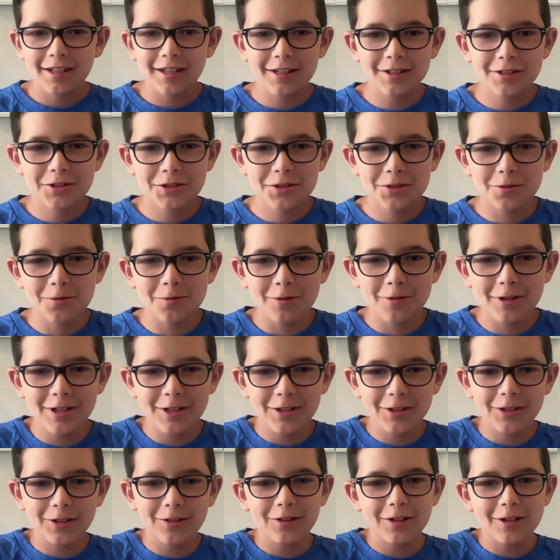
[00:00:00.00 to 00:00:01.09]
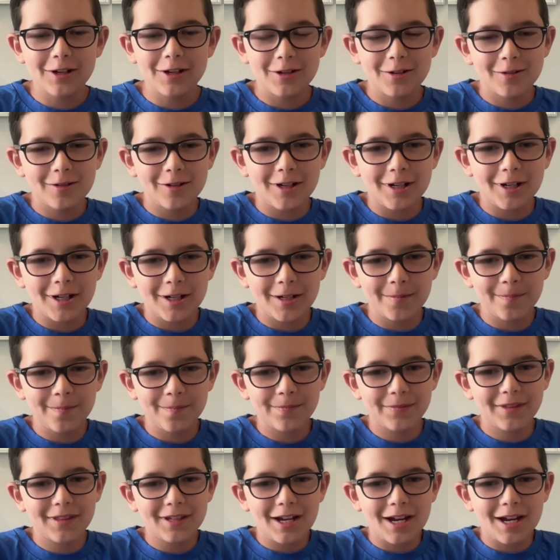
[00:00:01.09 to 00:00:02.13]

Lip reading: It's surreal,